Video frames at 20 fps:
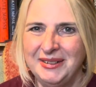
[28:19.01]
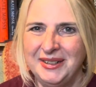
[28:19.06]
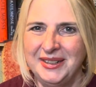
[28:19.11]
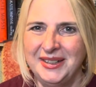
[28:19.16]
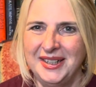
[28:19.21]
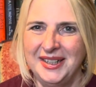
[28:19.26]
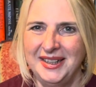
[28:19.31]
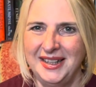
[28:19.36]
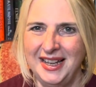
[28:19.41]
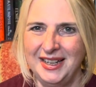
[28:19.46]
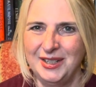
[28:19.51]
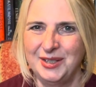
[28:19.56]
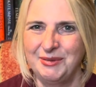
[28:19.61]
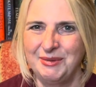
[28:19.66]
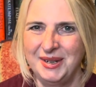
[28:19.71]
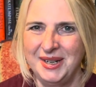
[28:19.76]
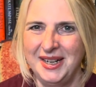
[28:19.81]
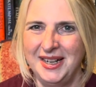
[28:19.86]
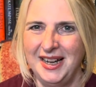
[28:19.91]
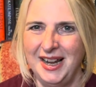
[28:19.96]
I think that's
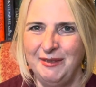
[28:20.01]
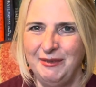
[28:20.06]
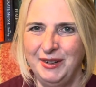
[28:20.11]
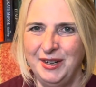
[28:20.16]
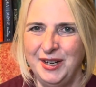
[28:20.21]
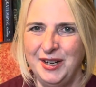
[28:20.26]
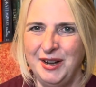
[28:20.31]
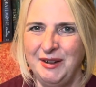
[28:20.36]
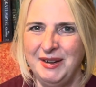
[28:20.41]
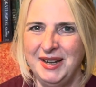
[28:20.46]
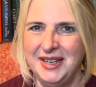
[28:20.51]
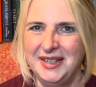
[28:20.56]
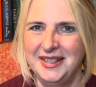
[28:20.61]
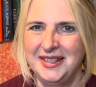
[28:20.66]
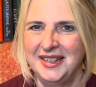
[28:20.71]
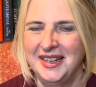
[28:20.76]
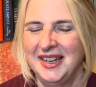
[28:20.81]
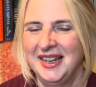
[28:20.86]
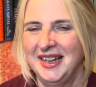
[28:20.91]
really clever. You know, he's